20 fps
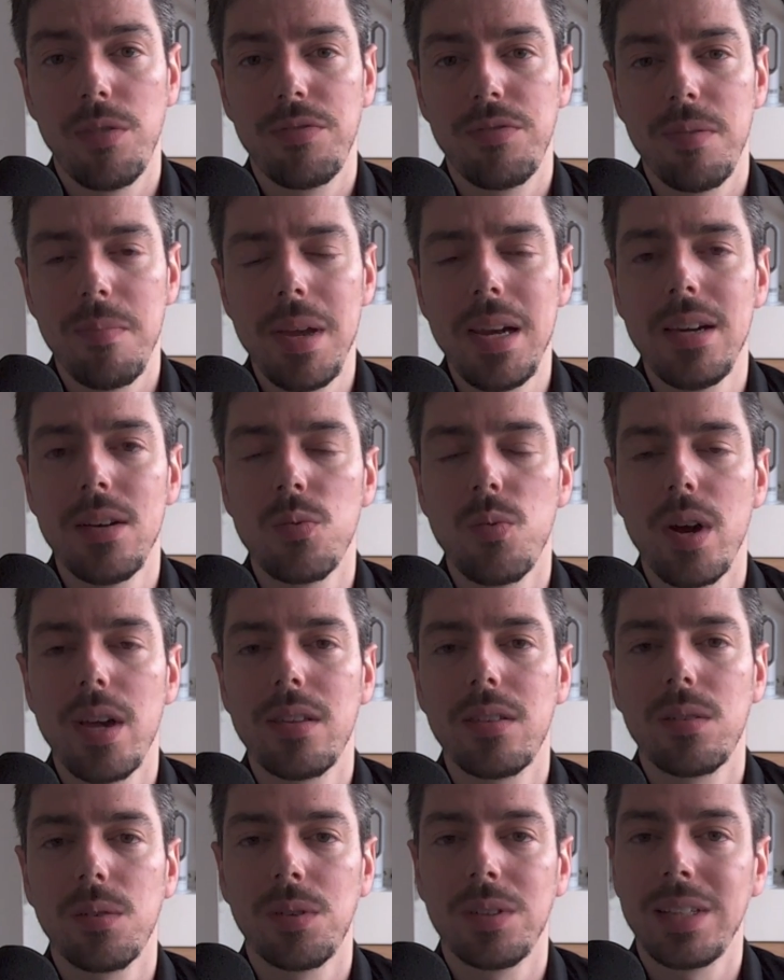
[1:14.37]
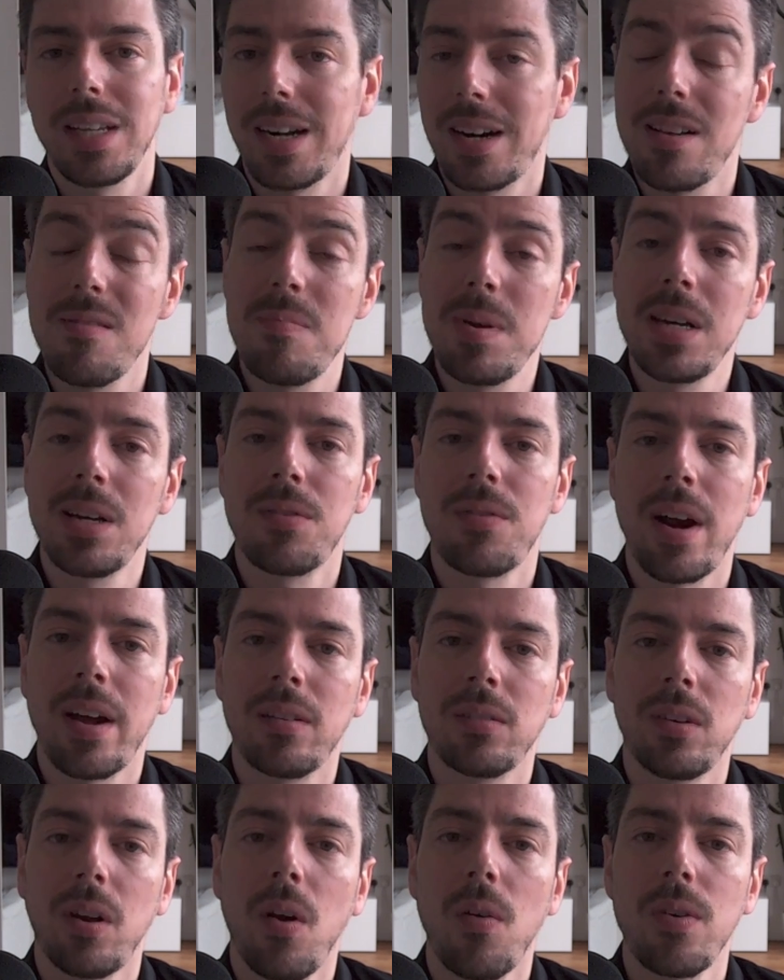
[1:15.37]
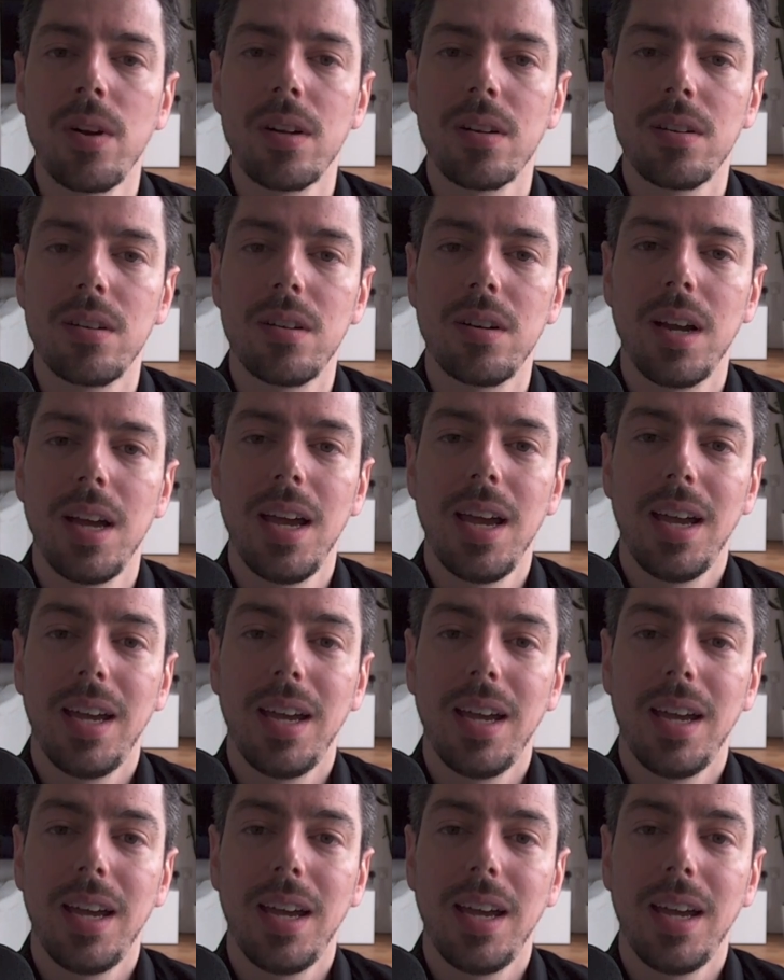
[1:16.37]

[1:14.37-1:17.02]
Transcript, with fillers: familiar with or that have been around longer,